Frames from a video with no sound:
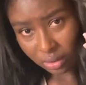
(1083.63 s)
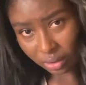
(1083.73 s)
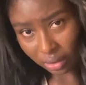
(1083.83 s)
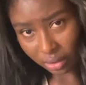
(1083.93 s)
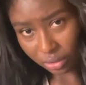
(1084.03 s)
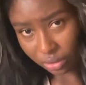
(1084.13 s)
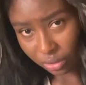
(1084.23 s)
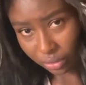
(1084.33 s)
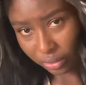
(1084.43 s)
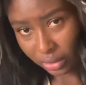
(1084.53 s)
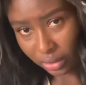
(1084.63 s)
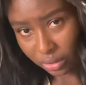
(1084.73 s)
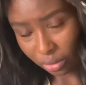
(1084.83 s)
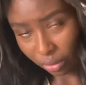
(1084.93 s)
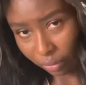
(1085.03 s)
you're gonna just do
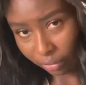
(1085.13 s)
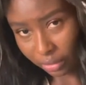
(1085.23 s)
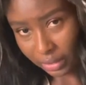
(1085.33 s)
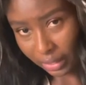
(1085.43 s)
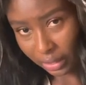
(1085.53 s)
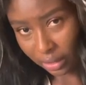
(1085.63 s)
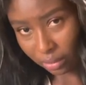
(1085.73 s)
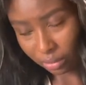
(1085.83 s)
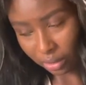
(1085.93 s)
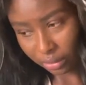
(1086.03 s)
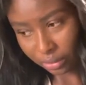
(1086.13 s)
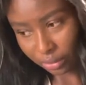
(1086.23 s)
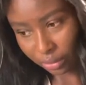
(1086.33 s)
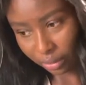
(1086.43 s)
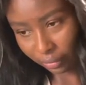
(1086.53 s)
this hold for a second one
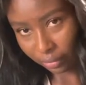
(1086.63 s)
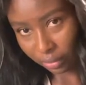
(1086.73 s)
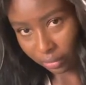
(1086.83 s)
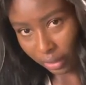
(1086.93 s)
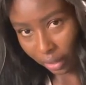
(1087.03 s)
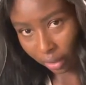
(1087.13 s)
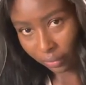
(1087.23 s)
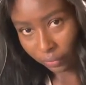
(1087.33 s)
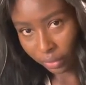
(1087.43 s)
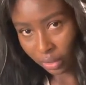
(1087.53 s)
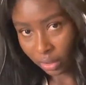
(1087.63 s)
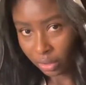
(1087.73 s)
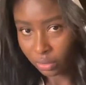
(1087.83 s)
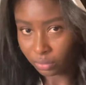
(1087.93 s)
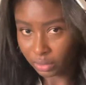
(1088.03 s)
two three four five
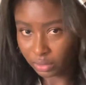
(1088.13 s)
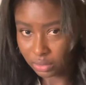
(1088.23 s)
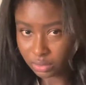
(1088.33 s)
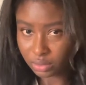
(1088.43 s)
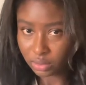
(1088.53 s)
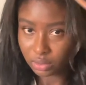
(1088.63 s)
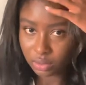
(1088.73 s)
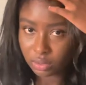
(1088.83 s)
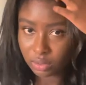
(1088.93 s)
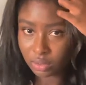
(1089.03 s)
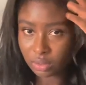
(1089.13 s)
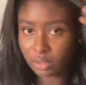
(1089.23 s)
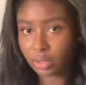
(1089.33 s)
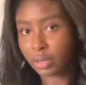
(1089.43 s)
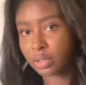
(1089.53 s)
release
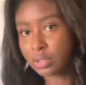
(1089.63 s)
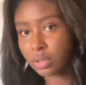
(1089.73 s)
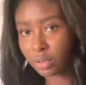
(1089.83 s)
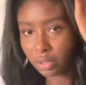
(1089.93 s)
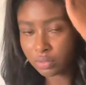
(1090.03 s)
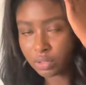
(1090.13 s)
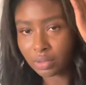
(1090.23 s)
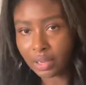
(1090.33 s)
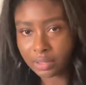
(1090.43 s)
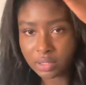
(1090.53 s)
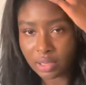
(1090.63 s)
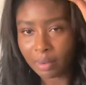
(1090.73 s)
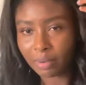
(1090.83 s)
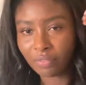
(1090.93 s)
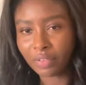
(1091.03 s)
and it still gives you that
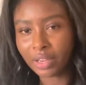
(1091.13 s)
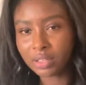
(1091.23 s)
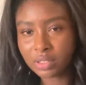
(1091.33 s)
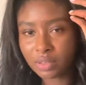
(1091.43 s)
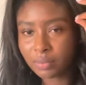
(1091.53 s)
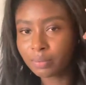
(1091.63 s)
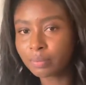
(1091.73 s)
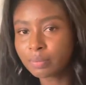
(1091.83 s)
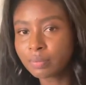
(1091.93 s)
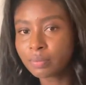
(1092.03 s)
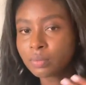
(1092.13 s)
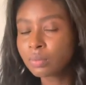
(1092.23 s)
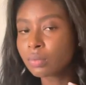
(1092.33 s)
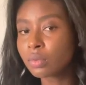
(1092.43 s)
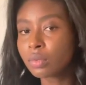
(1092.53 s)
same effect
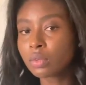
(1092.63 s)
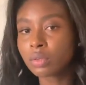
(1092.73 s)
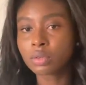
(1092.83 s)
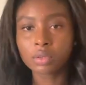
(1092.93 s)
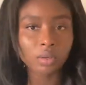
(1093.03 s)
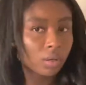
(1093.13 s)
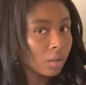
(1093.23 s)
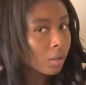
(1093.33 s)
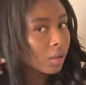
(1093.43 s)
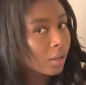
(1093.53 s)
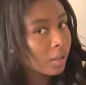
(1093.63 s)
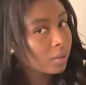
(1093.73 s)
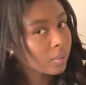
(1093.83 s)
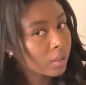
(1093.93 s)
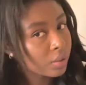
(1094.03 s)
and
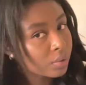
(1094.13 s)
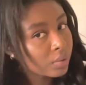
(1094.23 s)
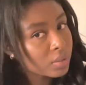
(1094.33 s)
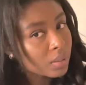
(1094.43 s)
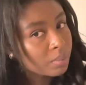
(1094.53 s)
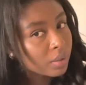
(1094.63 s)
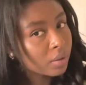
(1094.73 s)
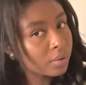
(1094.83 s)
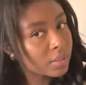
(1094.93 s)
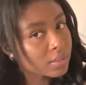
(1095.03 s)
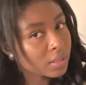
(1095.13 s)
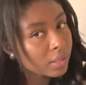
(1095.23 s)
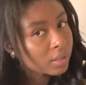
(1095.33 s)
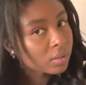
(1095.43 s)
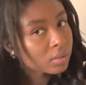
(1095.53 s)
we're gonna do the same thing on this side